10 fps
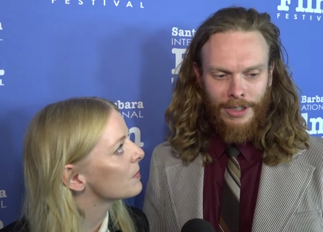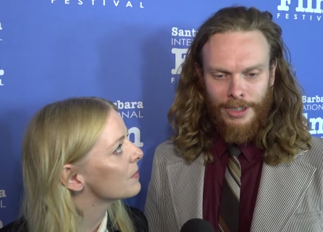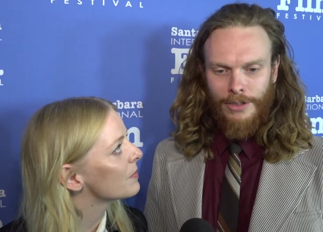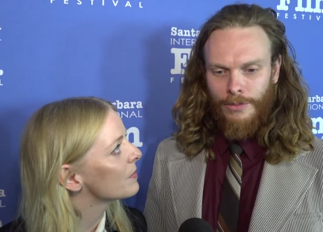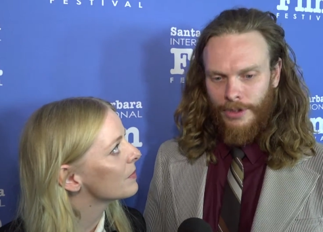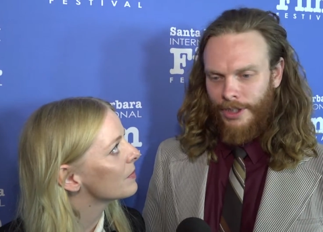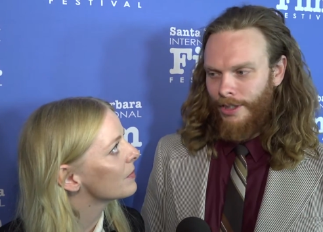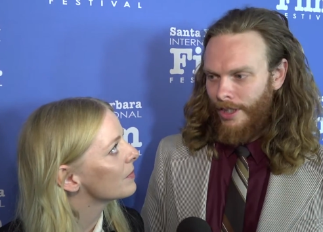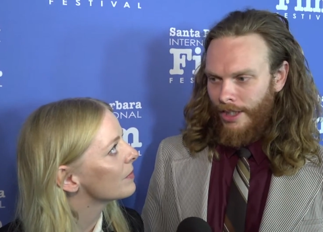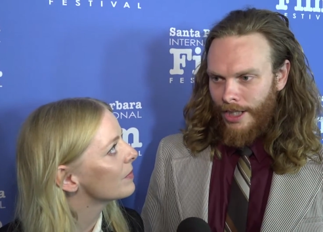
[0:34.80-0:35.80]
Speaker 1: Like it's really,
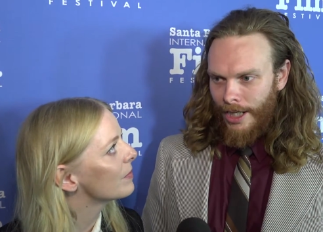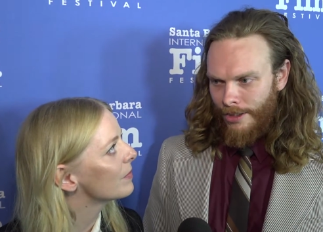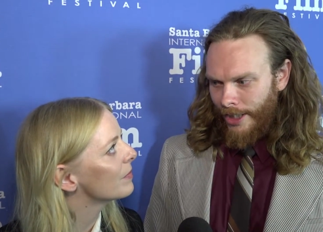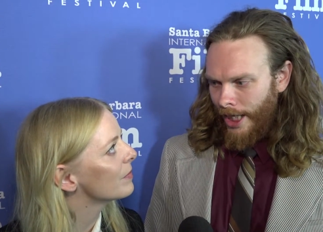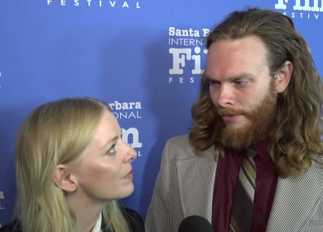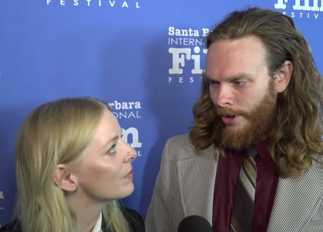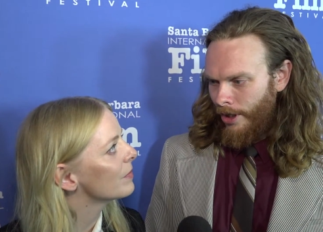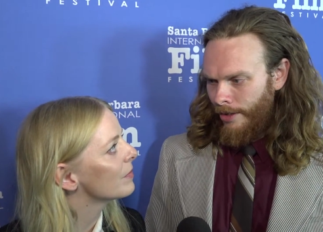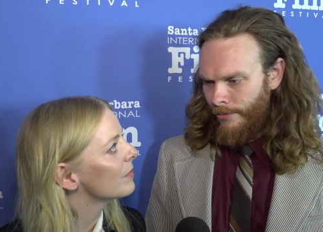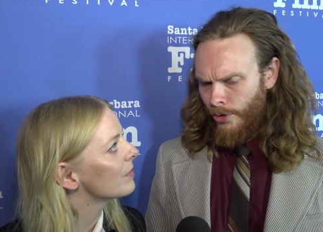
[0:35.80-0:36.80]
it's like having
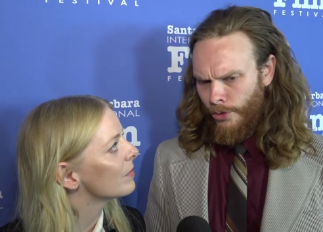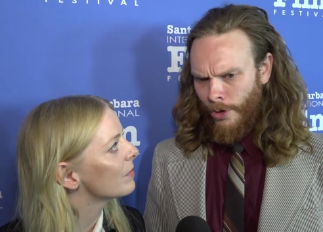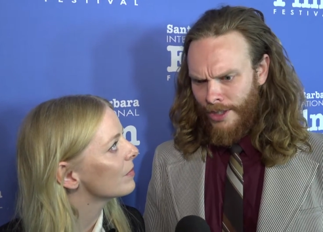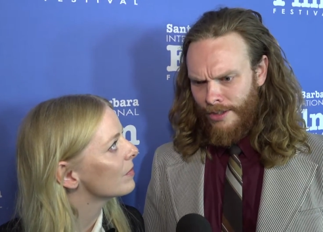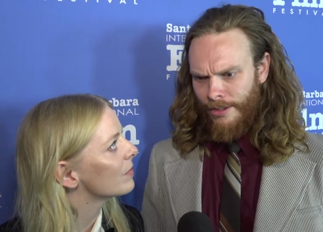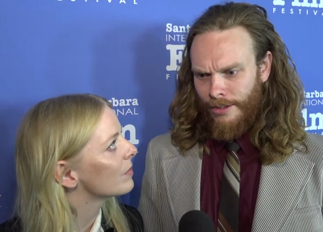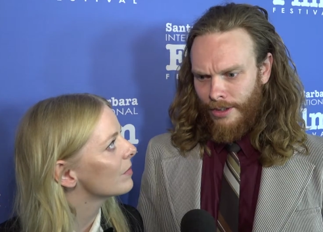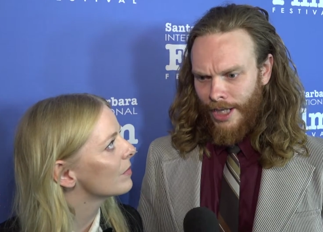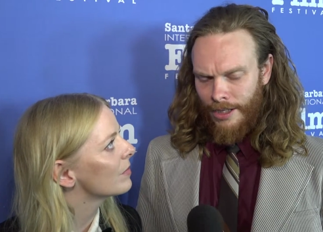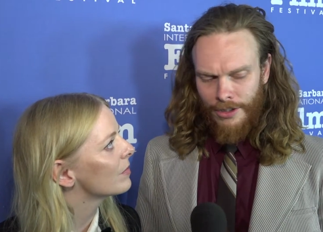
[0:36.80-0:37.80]
kind of twice
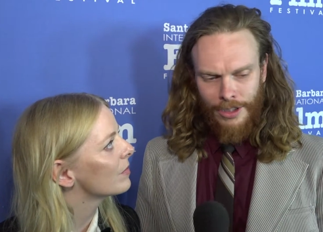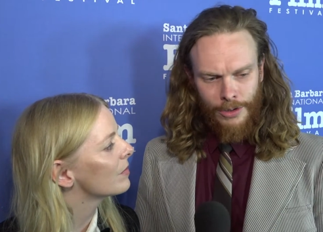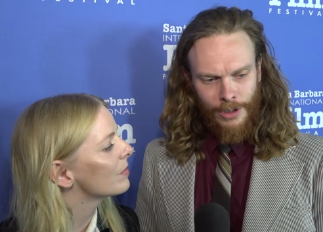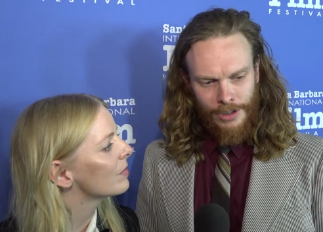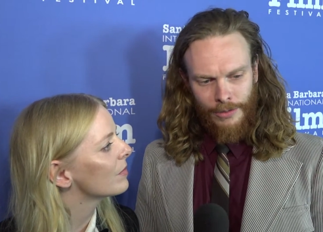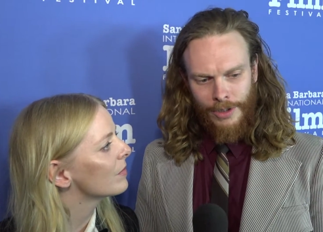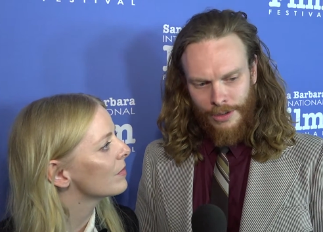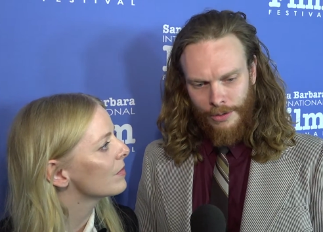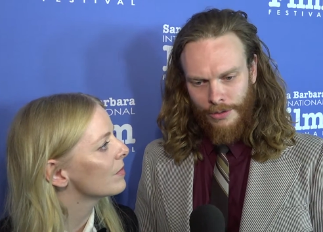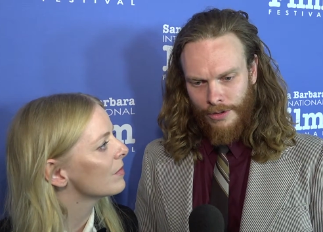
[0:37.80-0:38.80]
the energy, twice the
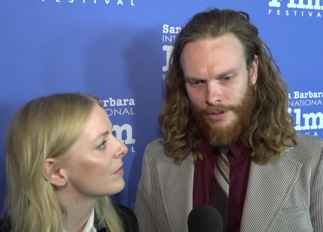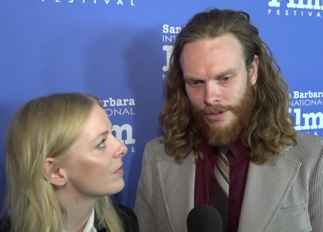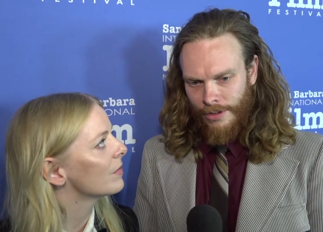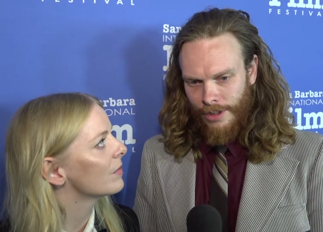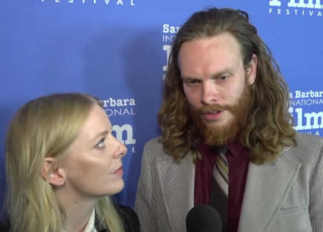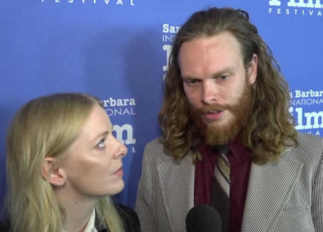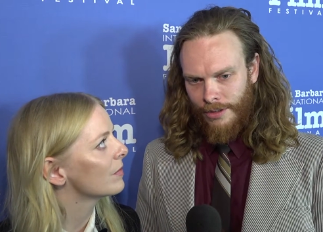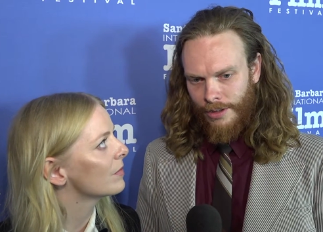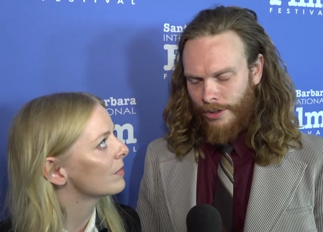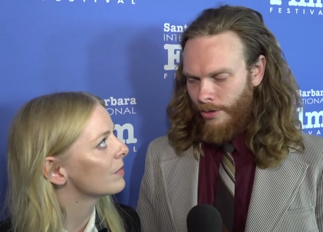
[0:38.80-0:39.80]
resources.
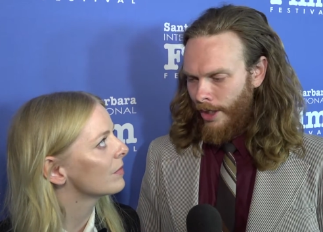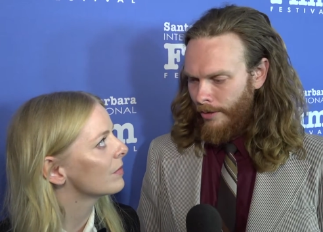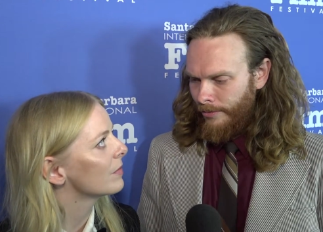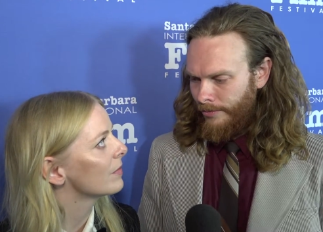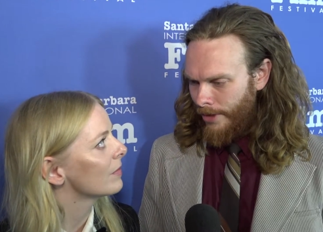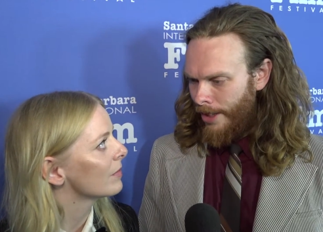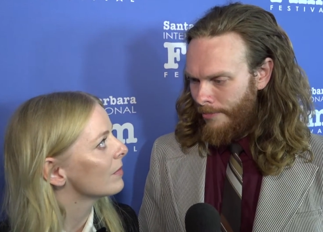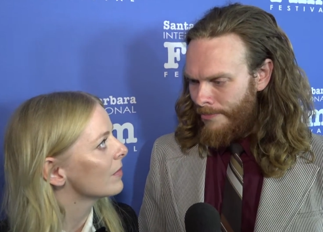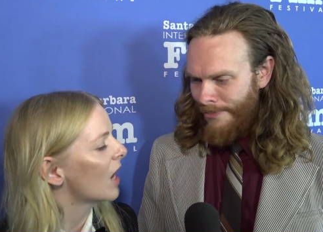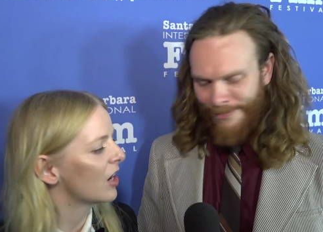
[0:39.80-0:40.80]
It's it's great. Yeah.
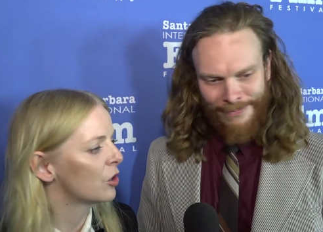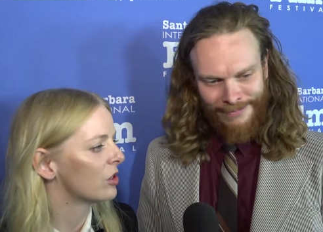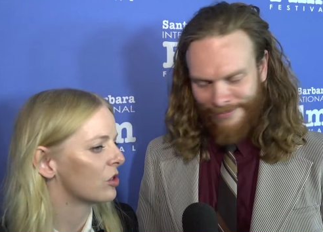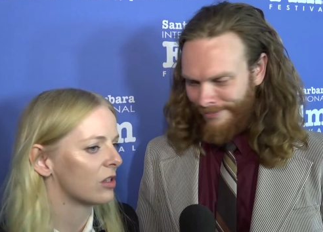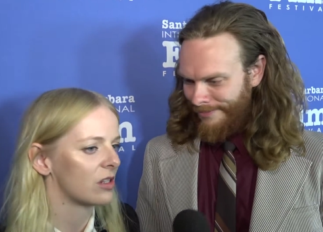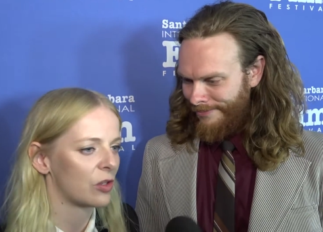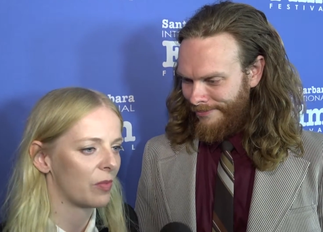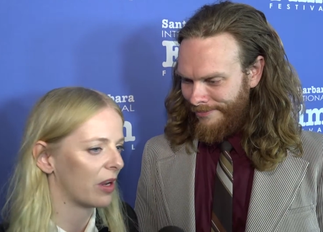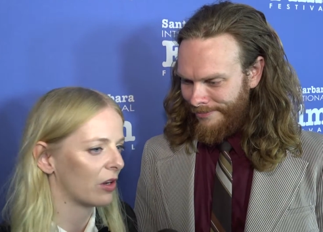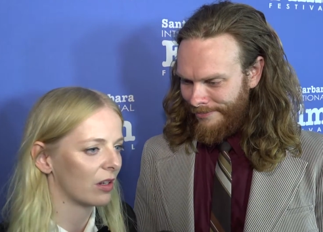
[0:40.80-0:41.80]
Speaker 2: I couldn't do this on
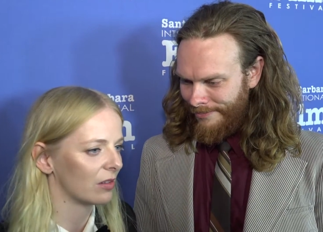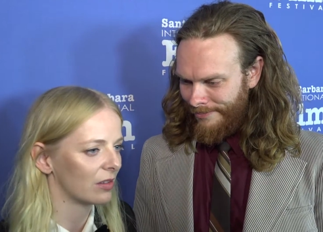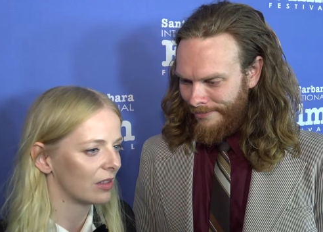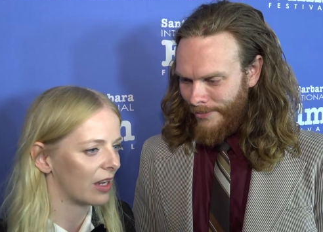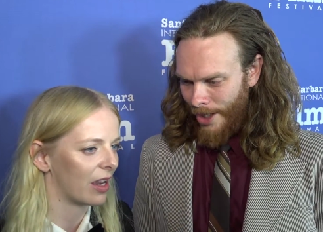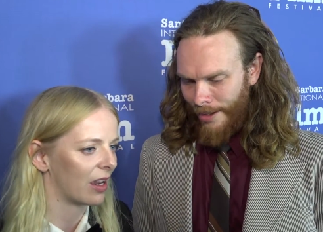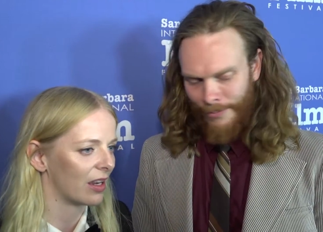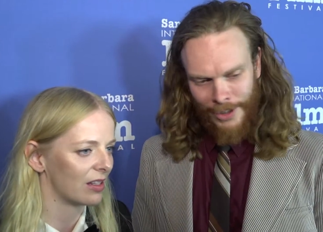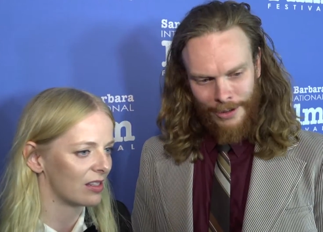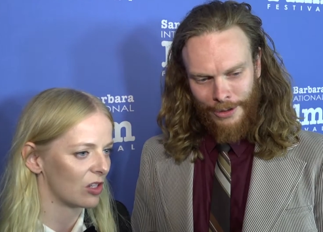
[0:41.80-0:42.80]
my own. Yeah, yeah
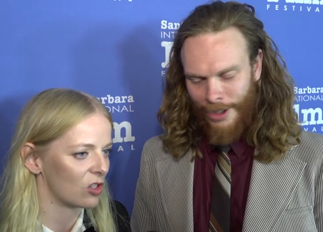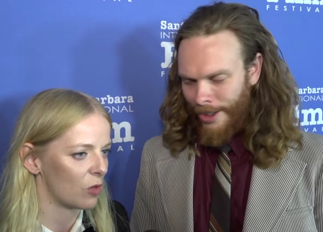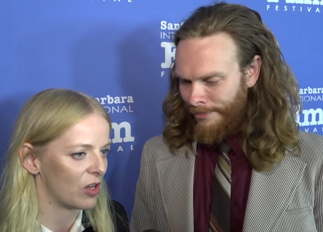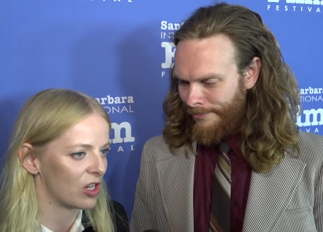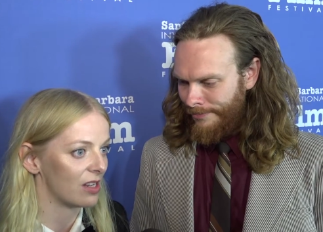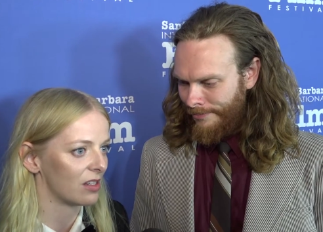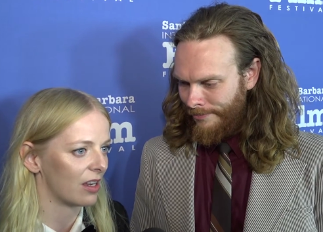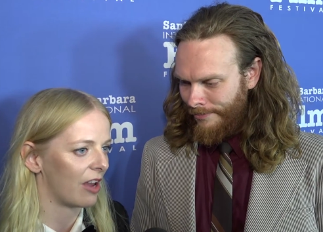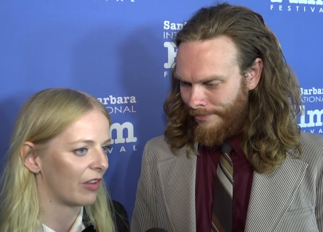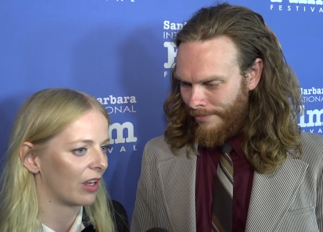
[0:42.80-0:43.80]
it's it's so much
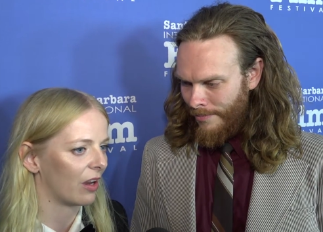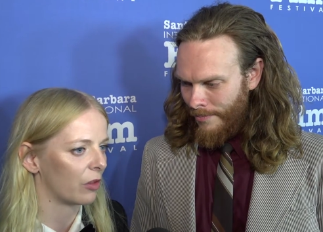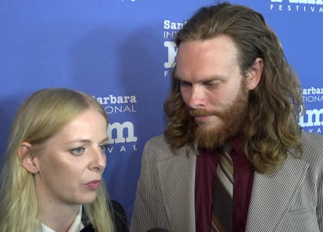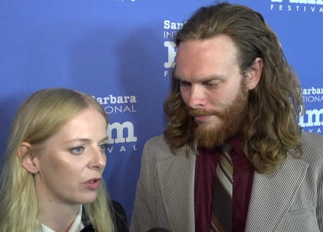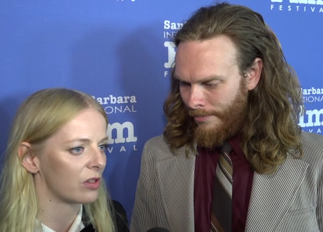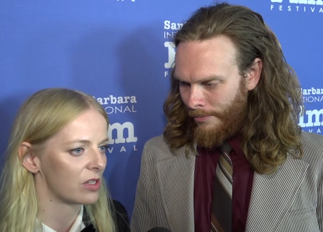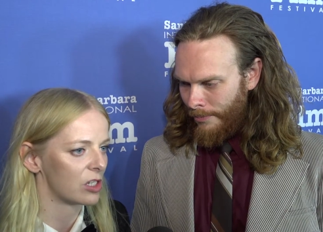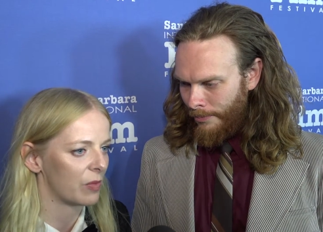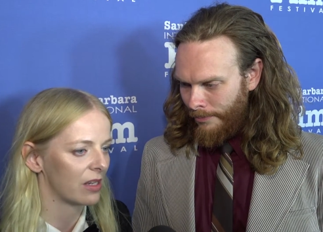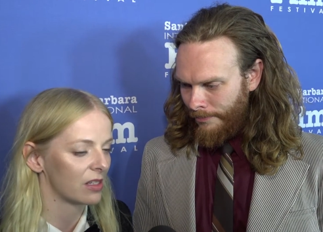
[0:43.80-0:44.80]
easier having another person
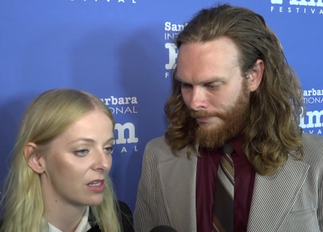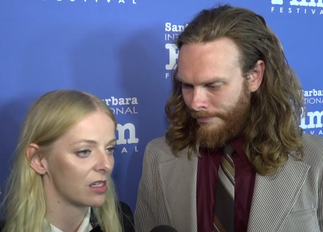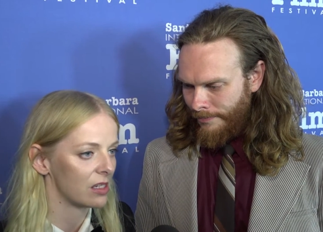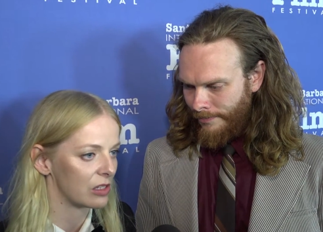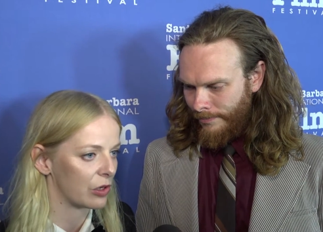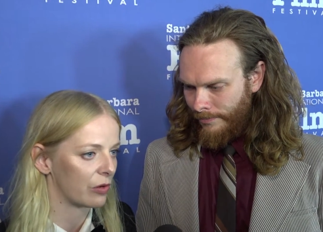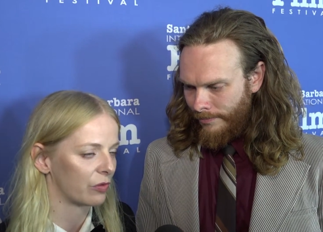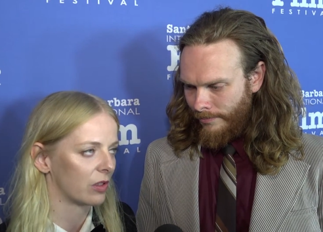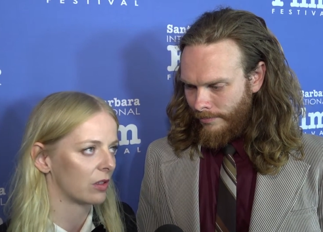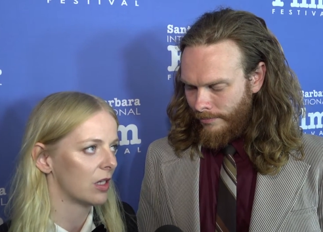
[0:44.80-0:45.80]
to bounce ideas
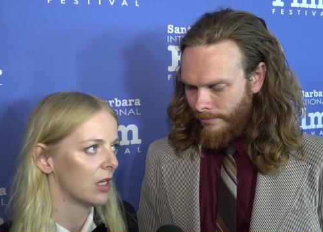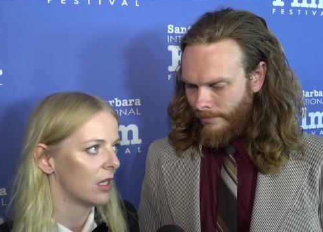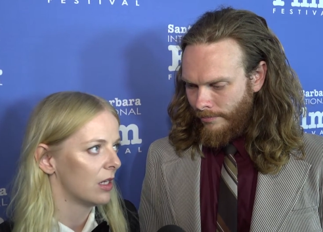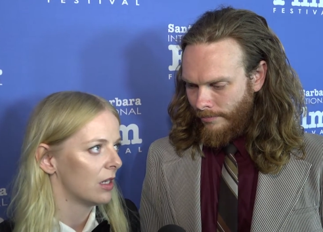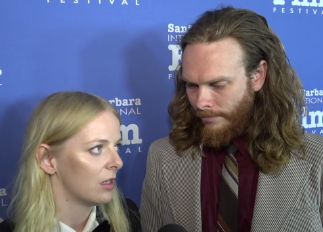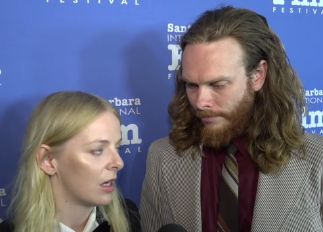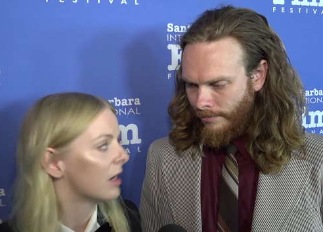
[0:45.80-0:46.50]
off and uh,